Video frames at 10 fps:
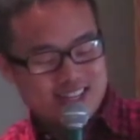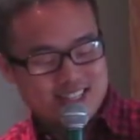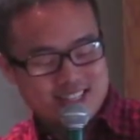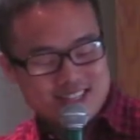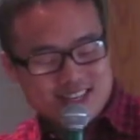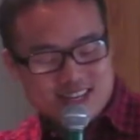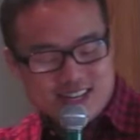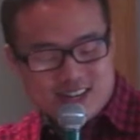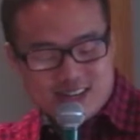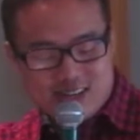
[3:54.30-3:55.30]
it says,
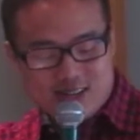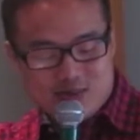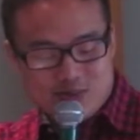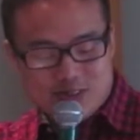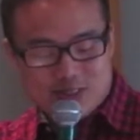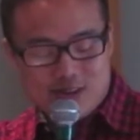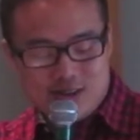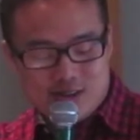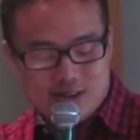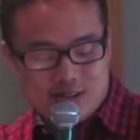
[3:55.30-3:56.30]
uh, the
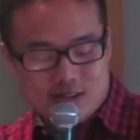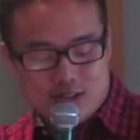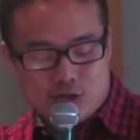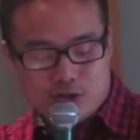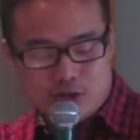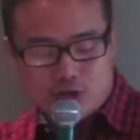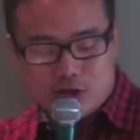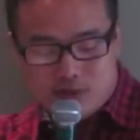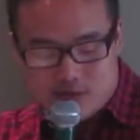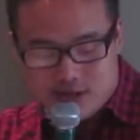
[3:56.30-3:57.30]
thought, a dr
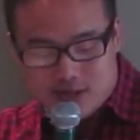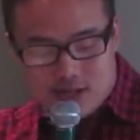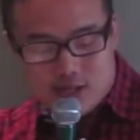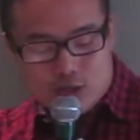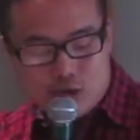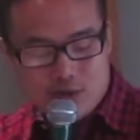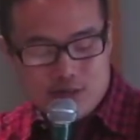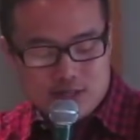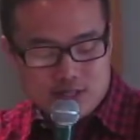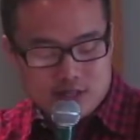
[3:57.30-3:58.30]
dream. Dream
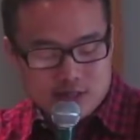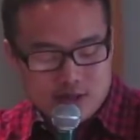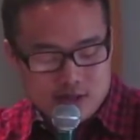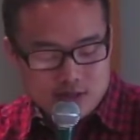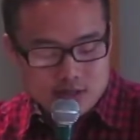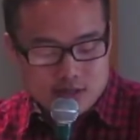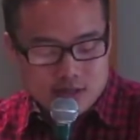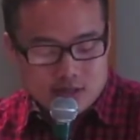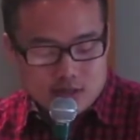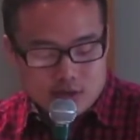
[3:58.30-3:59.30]
is the thought
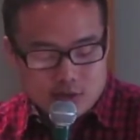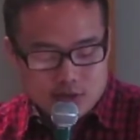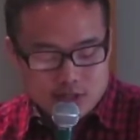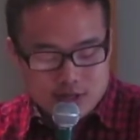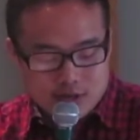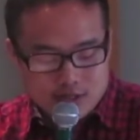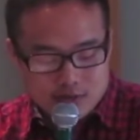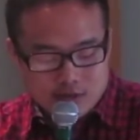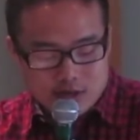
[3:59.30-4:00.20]
or a series of